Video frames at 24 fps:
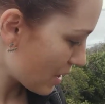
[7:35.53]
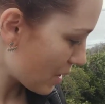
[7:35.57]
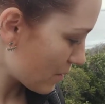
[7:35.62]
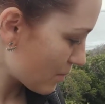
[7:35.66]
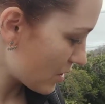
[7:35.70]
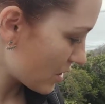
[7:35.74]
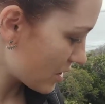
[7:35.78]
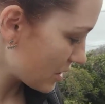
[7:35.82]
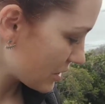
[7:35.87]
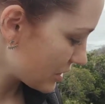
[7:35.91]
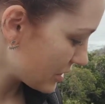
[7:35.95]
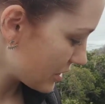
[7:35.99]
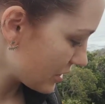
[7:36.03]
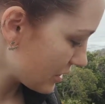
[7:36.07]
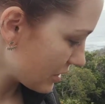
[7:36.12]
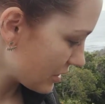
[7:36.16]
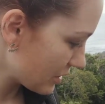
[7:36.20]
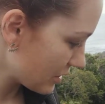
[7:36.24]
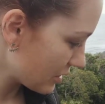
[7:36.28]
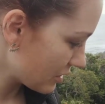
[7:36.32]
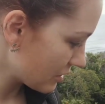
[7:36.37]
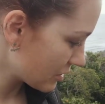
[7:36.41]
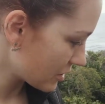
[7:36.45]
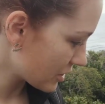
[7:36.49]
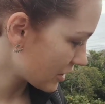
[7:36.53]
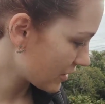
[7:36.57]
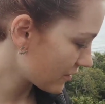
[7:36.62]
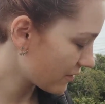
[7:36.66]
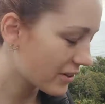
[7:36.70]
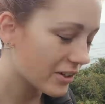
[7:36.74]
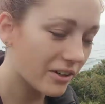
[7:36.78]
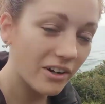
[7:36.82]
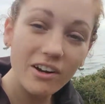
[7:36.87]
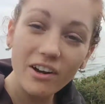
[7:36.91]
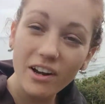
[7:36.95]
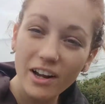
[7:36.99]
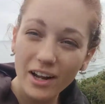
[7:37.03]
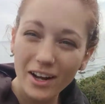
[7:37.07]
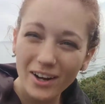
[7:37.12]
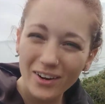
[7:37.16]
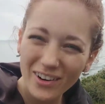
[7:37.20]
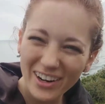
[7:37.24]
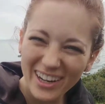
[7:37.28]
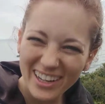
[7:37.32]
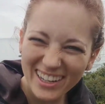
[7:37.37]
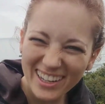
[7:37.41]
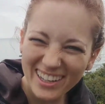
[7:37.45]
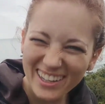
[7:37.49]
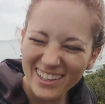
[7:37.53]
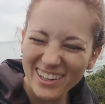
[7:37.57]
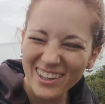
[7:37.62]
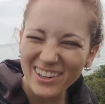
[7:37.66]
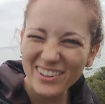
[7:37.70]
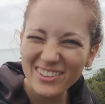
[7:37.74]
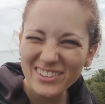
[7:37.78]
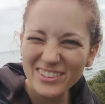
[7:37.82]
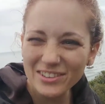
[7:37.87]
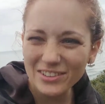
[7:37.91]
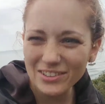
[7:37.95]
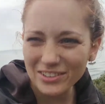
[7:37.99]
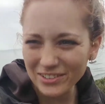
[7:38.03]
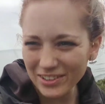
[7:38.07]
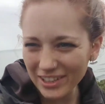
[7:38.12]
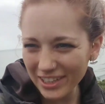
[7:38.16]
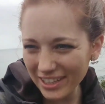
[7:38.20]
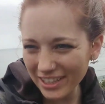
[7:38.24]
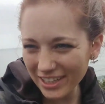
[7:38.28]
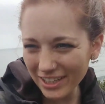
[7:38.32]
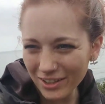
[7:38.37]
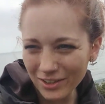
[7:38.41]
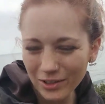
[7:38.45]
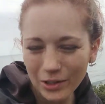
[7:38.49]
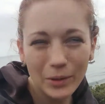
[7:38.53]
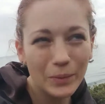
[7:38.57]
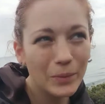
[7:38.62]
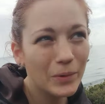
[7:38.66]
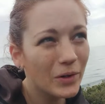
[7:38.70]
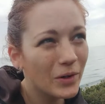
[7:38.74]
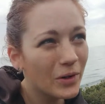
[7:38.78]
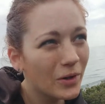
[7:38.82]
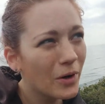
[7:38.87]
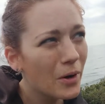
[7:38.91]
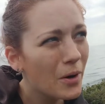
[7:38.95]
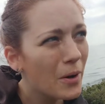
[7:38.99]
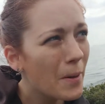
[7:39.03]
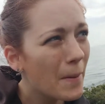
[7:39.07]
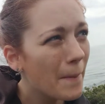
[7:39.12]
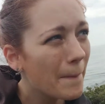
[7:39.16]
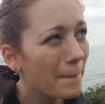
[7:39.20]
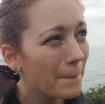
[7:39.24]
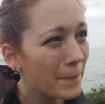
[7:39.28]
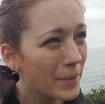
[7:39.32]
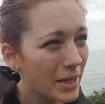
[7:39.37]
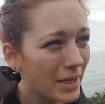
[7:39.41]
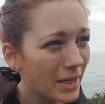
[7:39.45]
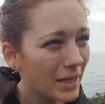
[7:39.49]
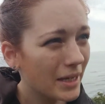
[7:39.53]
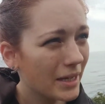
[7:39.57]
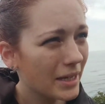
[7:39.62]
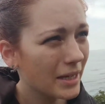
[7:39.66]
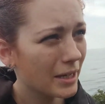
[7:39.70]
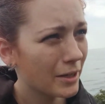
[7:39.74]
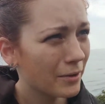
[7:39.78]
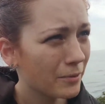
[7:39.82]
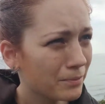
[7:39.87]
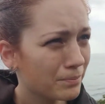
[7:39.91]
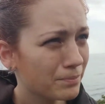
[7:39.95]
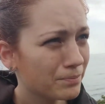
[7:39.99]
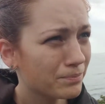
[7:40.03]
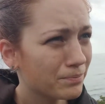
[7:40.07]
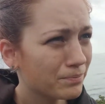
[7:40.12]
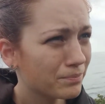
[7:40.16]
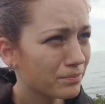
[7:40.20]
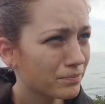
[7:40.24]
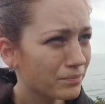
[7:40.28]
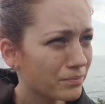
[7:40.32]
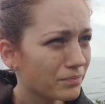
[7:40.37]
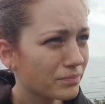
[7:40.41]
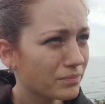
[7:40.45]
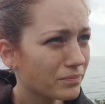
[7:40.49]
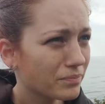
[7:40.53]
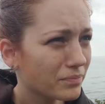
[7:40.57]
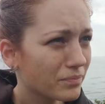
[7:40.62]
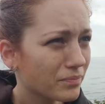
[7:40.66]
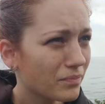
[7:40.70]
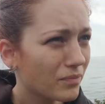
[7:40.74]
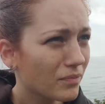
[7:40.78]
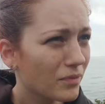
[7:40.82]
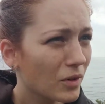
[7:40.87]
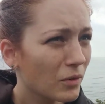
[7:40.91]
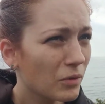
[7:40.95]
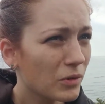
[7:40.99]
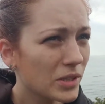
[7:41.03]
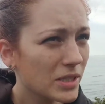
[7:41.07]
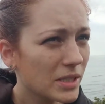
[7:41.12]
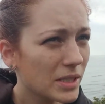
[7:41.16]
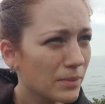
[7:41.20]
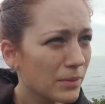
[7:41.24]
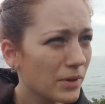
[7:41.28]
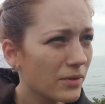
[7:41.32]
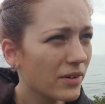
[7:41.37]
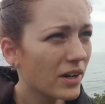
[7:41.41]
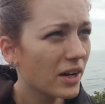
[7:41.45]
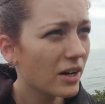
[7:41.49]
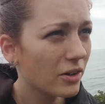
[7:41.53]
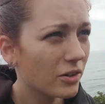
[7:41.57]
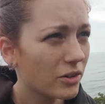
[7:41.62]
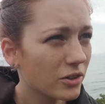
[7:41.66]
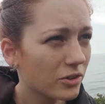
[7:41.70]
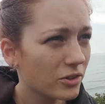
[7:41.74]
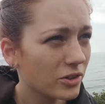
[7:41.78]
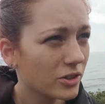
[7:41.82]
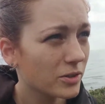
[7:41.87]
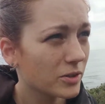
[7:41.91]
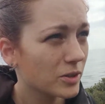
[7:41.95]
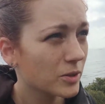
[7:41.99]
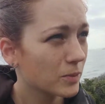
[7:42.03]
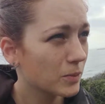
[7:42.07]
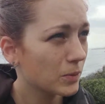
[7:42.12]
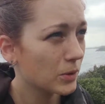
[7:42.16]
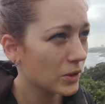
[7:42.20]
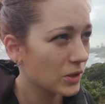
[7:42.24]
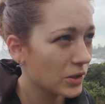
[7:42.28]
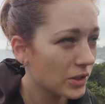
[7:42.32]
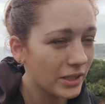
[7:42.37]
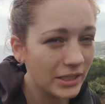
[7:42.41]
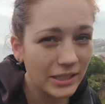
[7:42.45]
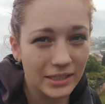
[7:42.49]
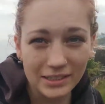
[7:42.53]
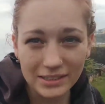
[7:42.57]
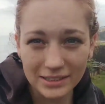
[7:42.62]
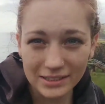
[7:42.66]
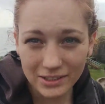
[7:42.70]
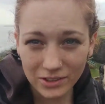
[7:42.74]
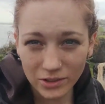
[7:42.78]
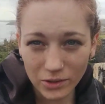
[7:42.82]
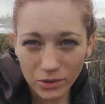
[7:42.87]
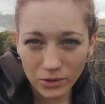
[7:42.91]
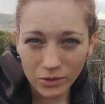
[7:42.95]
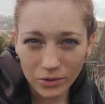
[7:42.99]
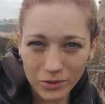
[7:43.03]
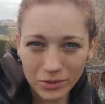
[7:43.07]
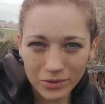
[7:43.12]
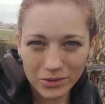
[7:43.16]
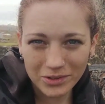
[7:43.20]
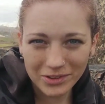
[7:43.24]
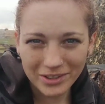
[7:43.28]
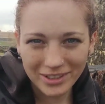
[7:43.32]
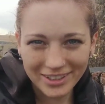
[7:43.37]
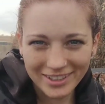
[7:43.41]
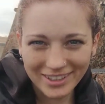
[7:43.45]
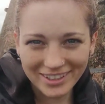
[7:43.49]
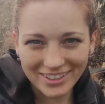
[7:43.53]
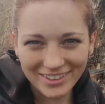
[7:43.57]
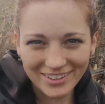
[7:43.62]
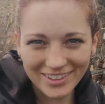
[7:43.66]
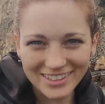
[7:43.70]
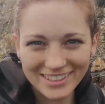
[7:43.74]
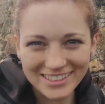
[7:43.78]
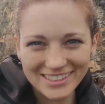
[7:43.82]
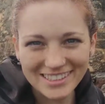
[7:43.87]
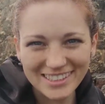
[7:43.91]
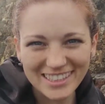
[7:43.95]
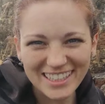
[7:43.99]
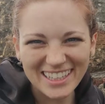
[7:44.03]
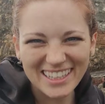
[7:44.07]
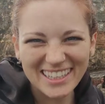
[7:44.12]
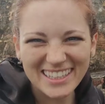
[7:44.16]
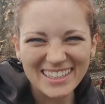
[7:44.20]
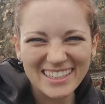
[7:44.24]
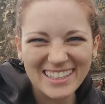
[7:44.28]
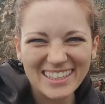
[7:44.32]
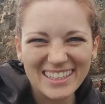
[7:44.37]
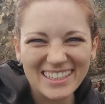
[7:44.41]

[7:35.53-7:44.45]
I'm also trying to figure out how I can go to a global meeting with some of there's this bird in this little hole. Hold on, can you guys see that?